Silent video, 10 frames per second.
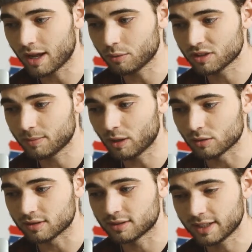that was
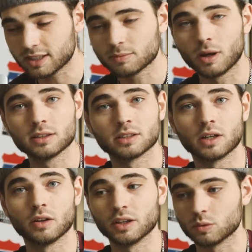about 6 months
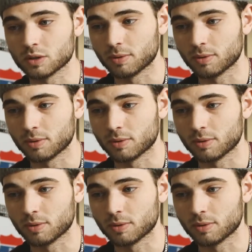ago this was